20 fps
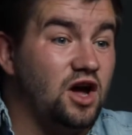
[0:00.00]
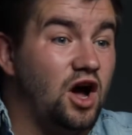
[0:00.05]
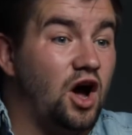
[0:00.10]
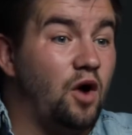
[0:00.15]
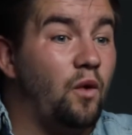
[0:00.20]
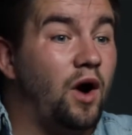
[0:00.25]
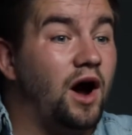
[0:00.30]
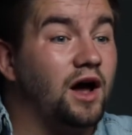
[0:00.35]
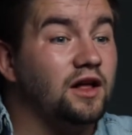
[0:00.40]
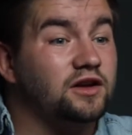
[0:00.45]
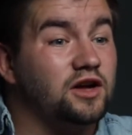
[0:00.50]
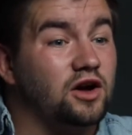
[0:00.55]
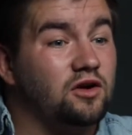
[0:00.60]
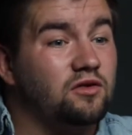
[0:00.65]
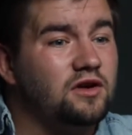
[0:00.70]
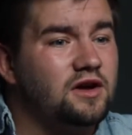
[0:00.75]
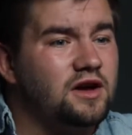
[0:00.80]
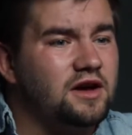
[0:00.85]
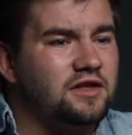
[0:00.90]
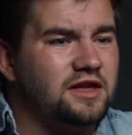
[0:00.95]
A while
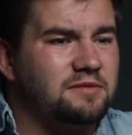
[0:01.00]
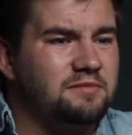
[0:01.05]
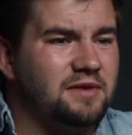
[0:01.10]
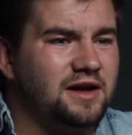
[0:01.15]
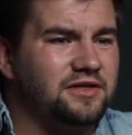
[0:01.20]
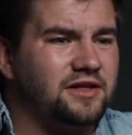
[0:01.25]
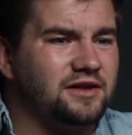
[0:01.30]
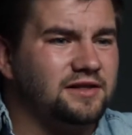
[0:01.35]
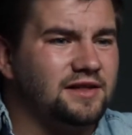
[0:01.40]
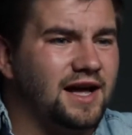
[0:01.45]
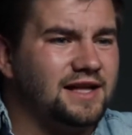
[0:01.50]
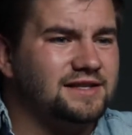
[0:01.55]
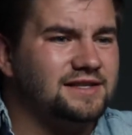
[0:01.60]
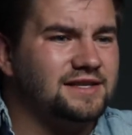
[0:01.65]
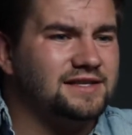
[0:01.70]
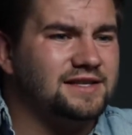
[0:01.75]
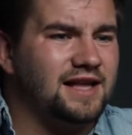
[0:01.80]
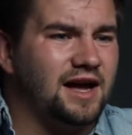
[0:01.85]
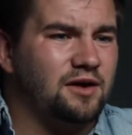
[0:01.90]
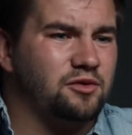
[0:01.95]
ago, they made the
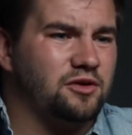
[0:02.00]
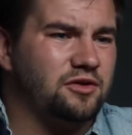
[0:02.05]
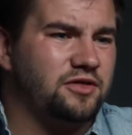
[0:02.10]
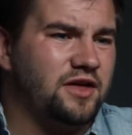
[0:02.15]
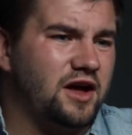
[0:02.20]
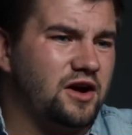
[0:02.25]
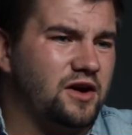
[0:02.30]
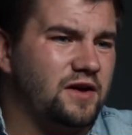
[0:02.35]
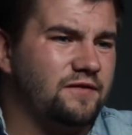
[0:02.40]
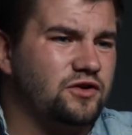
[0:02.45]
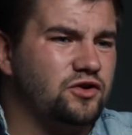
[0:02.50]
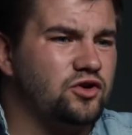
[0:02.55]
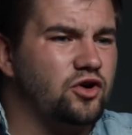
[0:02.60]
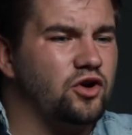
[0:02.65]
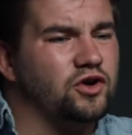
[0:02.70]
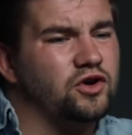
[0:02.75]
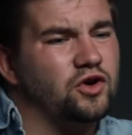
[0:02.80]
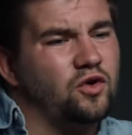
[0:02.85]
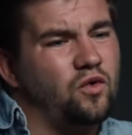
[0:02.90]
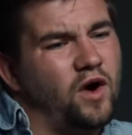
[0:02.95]
lenses that were there if you
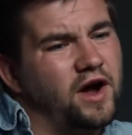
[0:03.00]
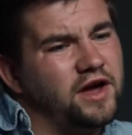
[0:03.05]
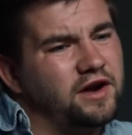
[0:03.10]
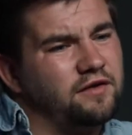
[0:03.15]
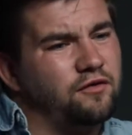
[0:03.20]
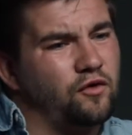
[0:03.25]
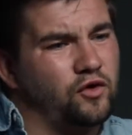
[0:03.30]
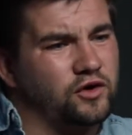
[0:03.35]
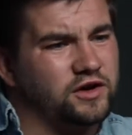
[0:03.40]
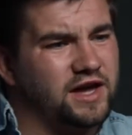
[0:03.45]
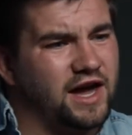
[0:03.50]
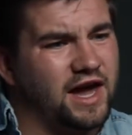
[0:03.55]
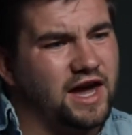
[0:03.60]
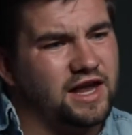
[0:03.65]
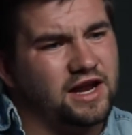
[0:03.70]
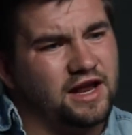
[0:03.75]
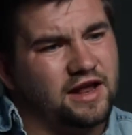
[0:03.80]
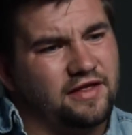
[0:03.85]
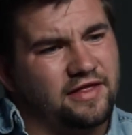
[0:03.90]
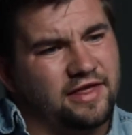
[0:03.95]
couldn't quite afford
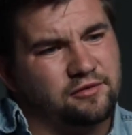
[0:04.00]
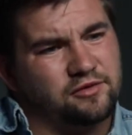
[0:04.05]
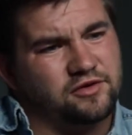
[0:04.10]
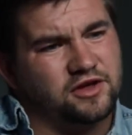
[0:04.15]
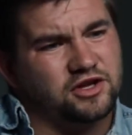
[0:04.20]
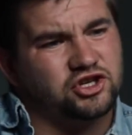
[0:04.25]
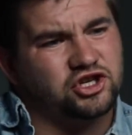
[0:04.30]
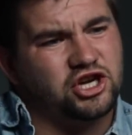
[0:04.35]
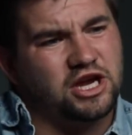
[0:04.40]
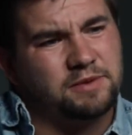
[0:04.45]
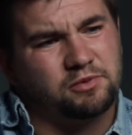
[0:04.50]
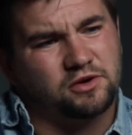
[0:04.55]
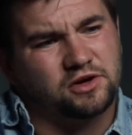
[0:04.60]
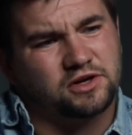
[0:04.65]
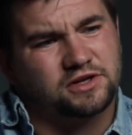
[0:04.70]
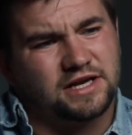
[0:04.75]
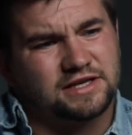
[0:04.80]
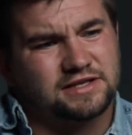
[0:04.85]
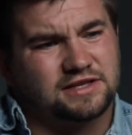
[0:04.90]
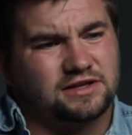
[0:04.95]
Canon, and they were the cheaper,
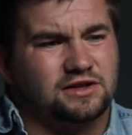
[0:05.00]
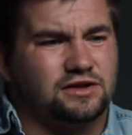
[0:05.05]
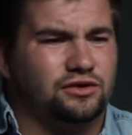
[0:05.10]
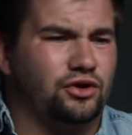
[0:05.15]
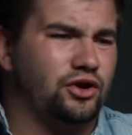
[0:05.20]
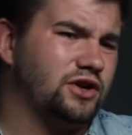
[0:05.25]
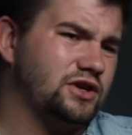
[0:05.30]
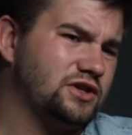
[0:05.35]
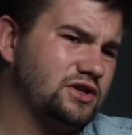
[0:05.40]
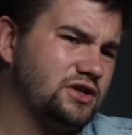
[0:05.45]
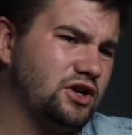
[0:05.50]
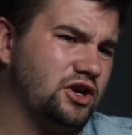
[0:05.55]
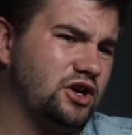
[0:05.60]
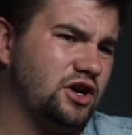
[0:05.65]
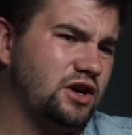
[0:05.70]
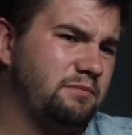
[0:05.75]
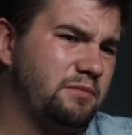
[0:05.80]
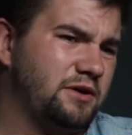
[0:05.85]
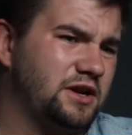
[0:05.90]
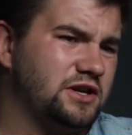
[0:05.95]
doesn't look as
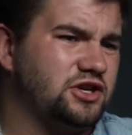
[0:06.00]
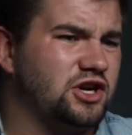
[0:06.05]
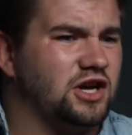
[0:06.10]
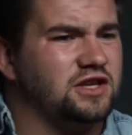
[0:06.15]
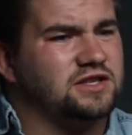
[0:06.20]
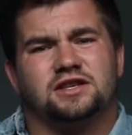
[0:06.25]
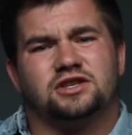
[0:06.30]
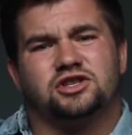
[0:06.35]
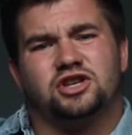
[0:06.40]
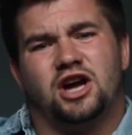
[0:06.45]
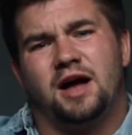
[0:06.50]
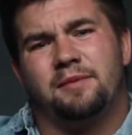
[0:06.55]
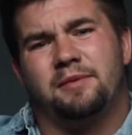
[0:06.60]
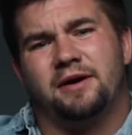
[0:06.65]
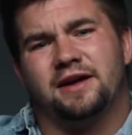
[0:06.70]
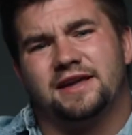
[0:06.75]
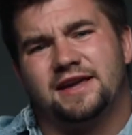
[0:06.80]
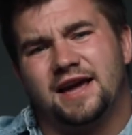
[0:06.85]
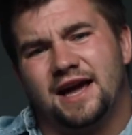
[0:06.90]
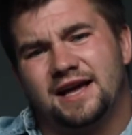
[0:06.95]
good, but it does the job, I
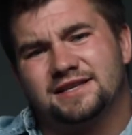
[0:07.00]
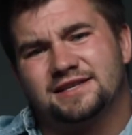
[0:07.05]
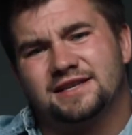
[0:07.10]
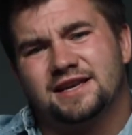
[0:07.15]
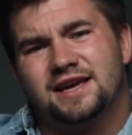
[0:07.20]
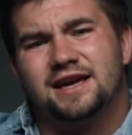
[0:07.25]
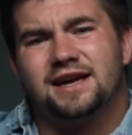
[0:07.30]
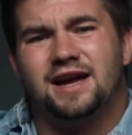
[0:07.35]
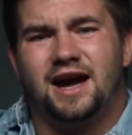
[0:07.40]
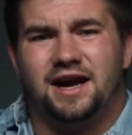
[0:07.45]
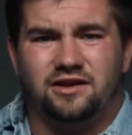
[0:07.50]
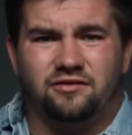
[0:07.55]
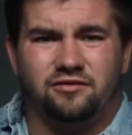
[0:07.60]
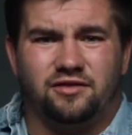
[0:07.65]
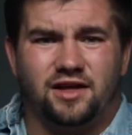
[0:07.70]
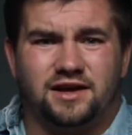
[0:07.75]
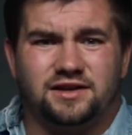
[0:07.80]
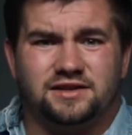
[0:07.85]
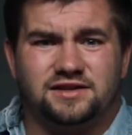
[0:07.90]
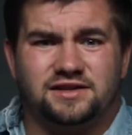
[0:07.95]
guess, kind of
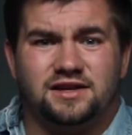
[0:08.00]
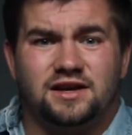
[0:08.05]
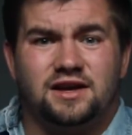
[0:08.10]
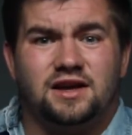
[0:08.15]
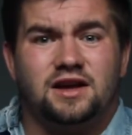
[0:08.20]
lens.